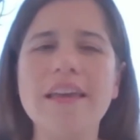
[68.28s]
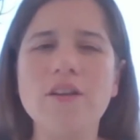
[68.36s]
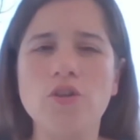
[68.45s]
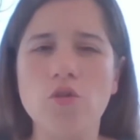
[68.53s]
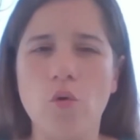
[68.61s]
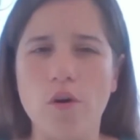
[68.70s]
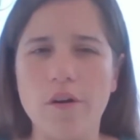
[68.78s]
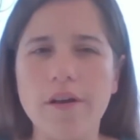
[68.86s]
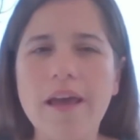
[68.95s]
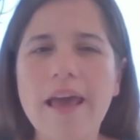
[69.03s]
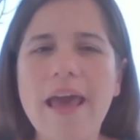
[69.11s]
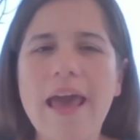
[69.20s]
Indoor,
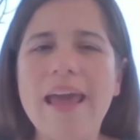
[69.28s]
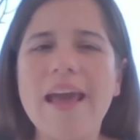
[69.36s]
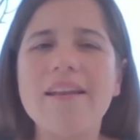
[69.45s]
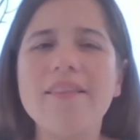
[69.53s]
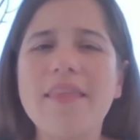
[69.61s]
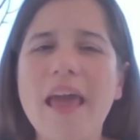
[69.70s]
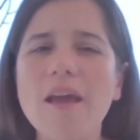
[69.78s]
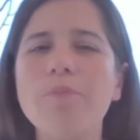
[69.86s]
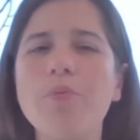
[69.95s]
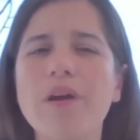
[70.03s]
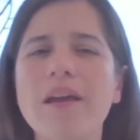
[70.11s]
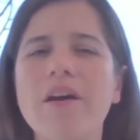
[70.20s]
and they
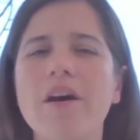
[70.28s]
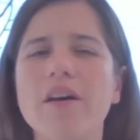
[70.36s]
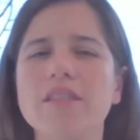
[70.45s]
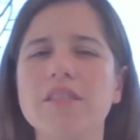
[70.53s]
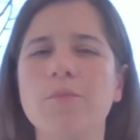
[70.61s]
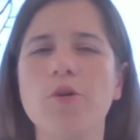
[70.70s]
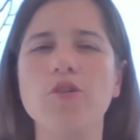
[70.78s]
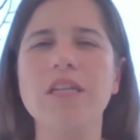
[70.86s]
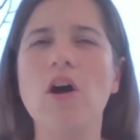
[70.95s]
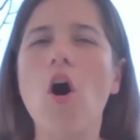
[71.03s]
bring customers an